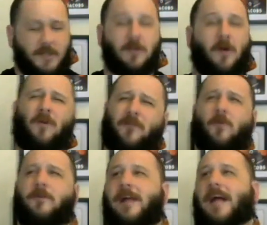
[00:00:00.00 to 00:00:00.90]
No, of
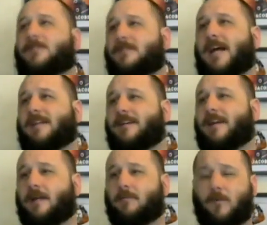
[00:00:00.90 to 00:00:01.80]
course not. She's not Dean
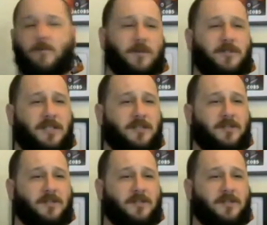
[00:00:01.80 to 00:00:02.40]
Ambrose, but she is